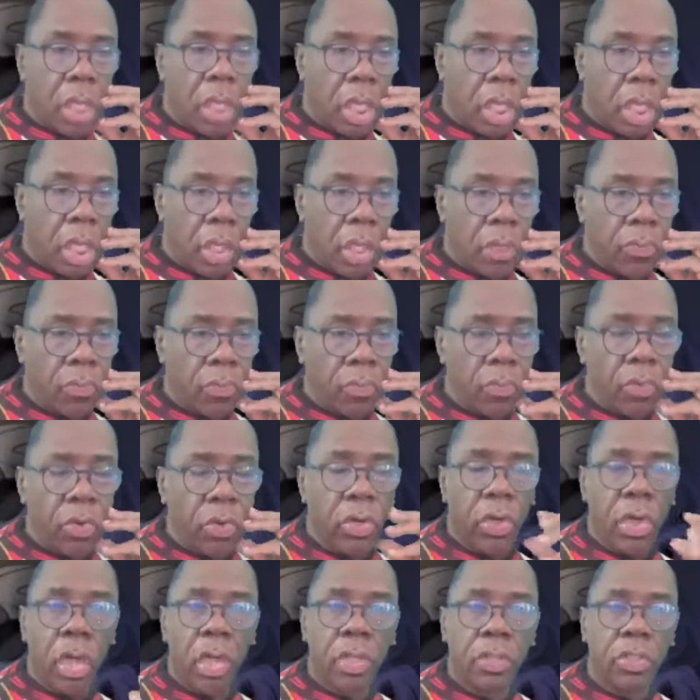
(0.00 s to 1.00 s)
We're
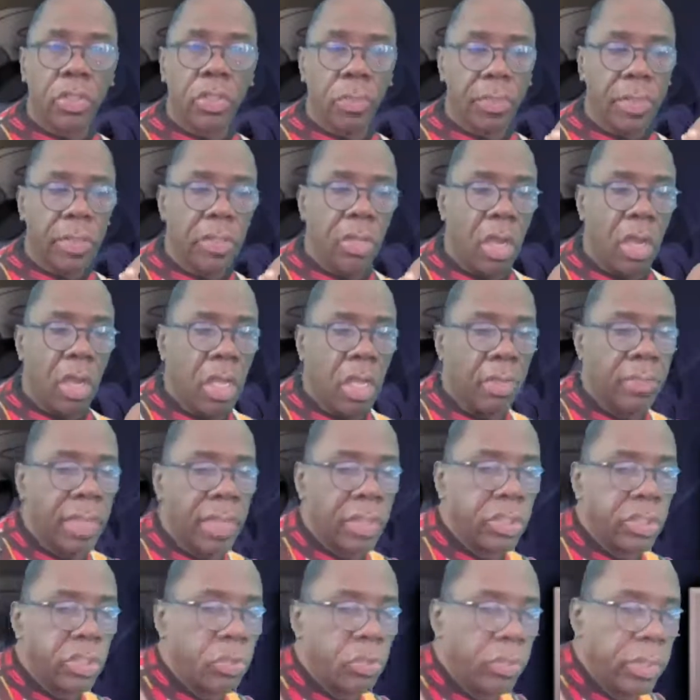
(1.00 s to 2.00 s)
going to also be talking
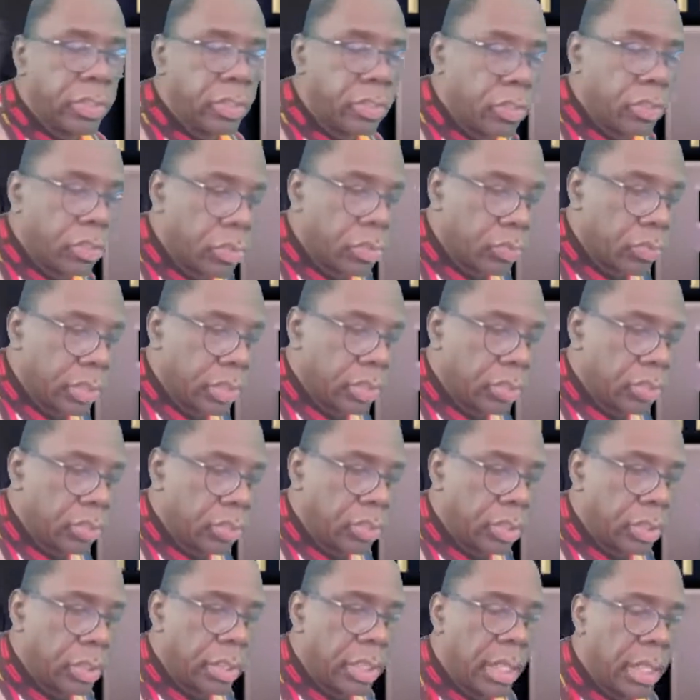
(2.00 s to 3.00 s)
about Switchers, which
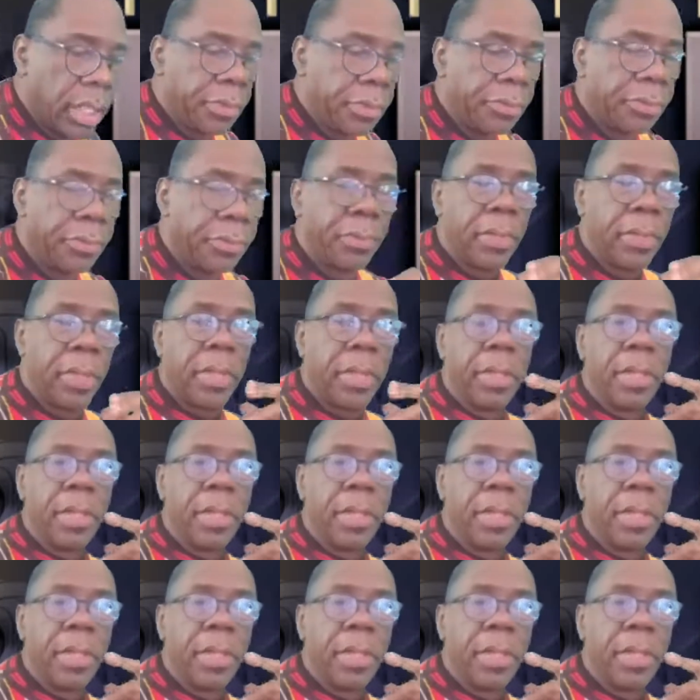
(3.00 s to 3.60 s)
is another